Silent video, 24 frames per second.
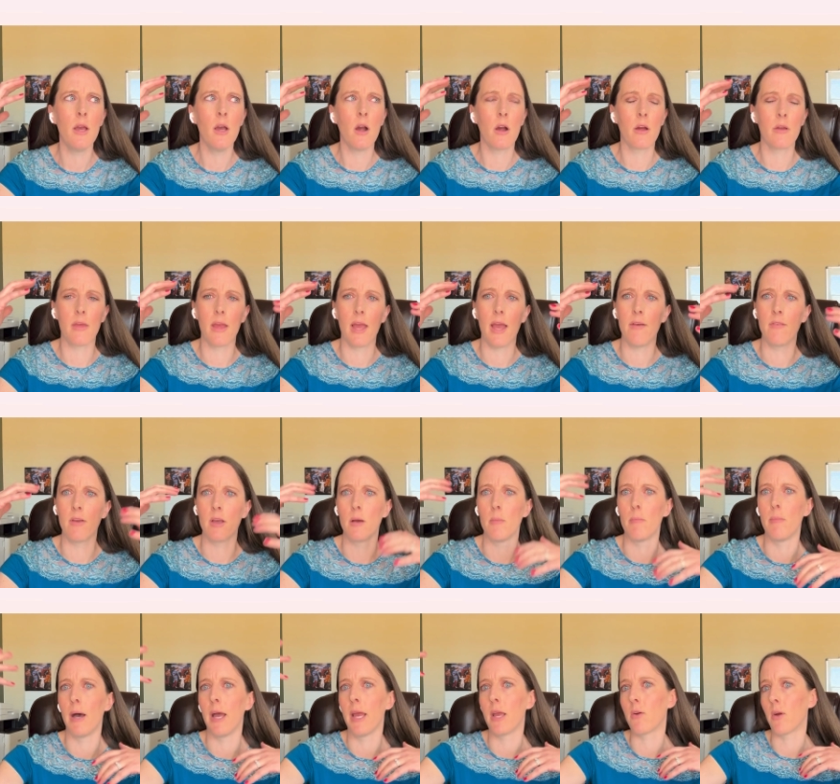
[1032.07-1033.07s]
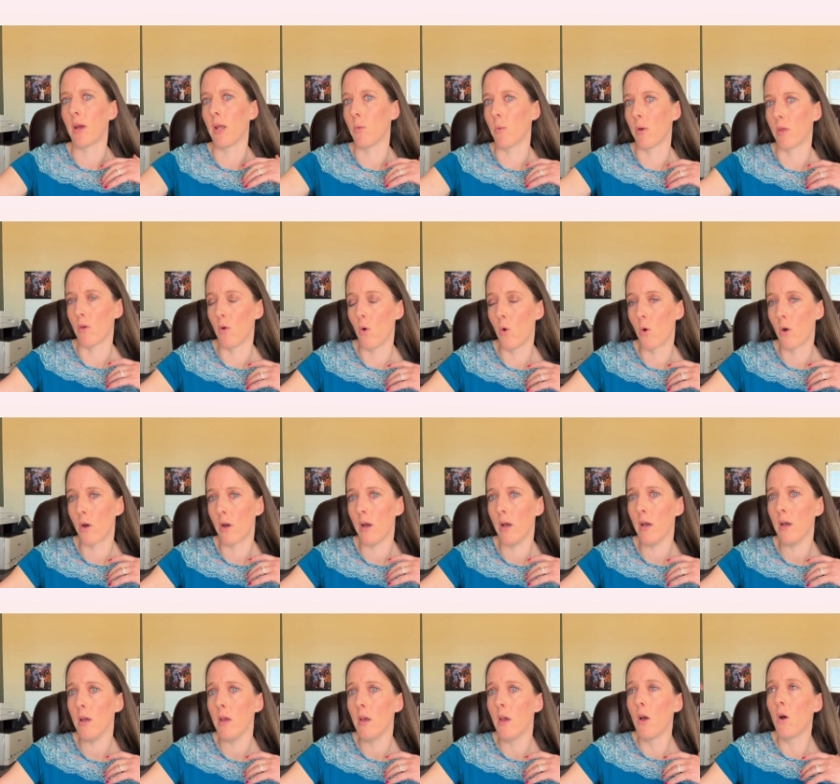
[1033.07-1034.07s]
are they having a migraine with
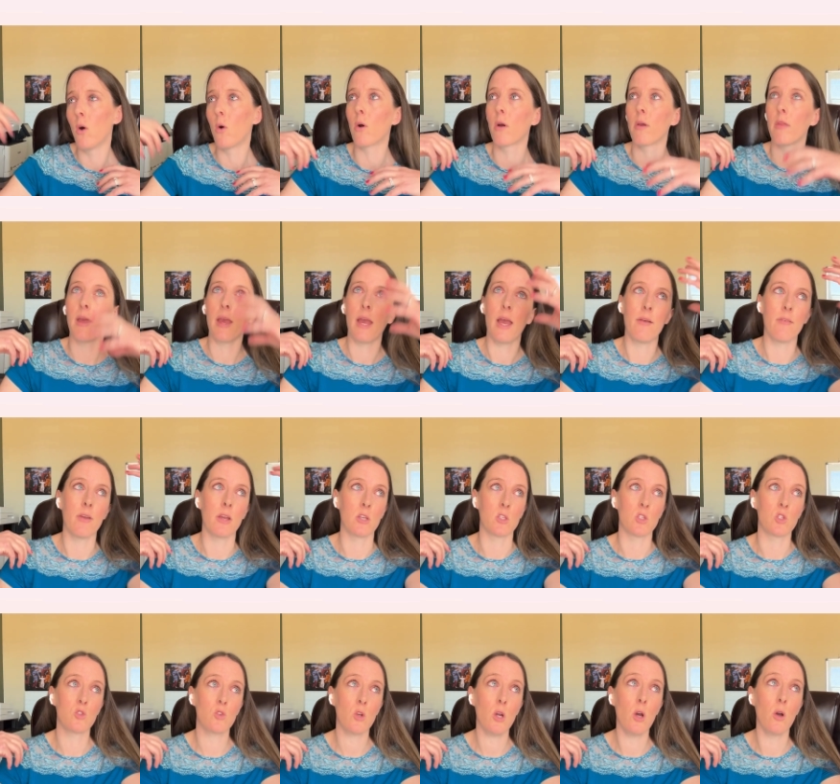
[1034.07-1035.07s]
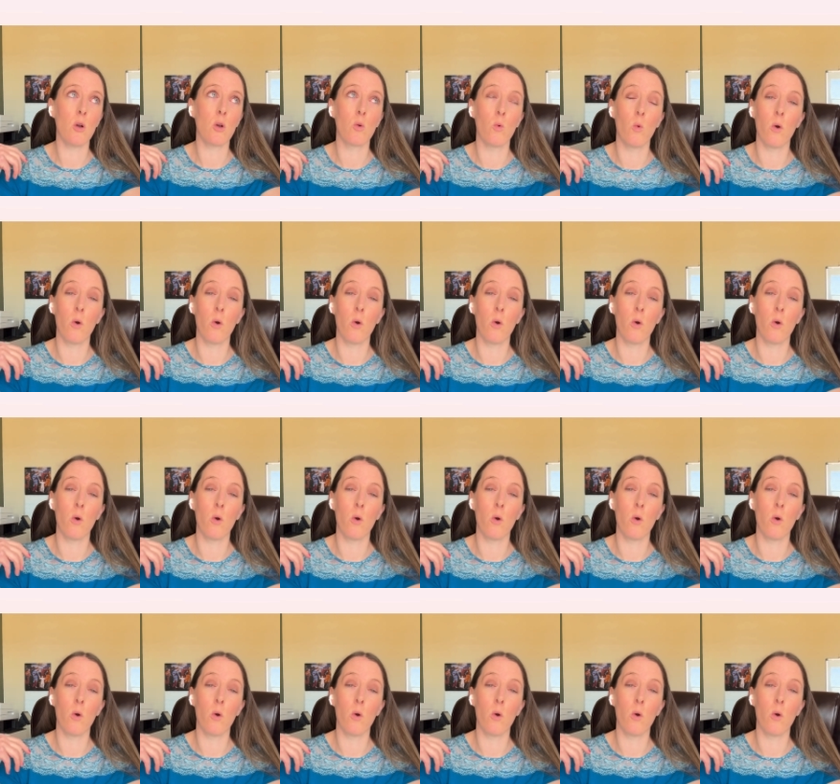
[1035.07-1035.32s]
aura or are they having a stroke?